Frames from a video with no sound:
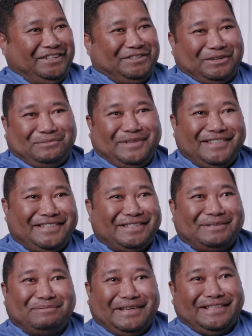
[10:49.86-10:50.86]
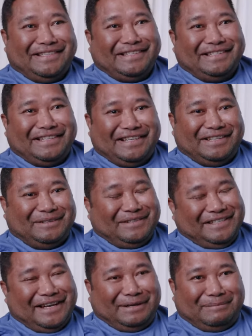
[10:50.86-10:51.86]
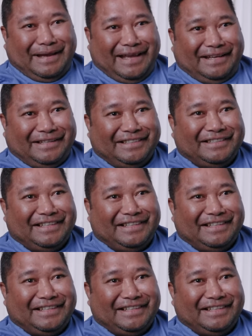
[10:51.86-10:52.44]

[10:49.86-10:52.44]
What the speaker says: Tommy is an amazing young man.